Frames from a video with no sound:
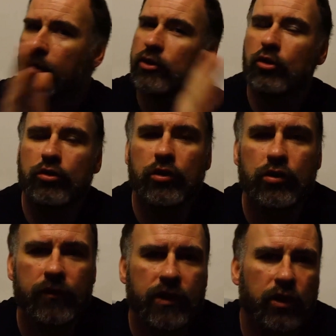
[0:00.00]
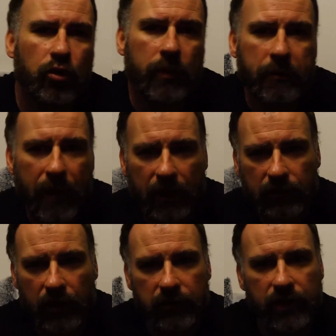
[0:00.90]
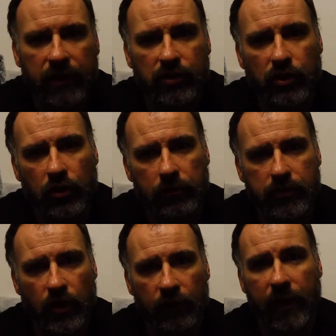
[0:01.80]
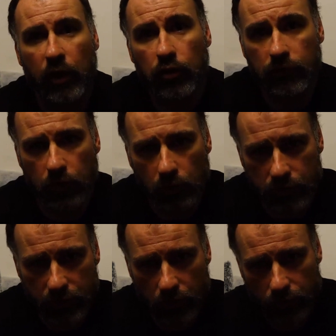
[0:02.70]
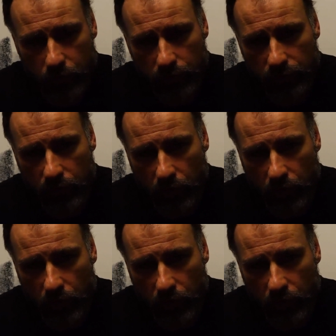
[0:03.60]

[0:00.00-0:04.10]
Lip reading: but it's also useful that you know my background in terms of my other roles at the University of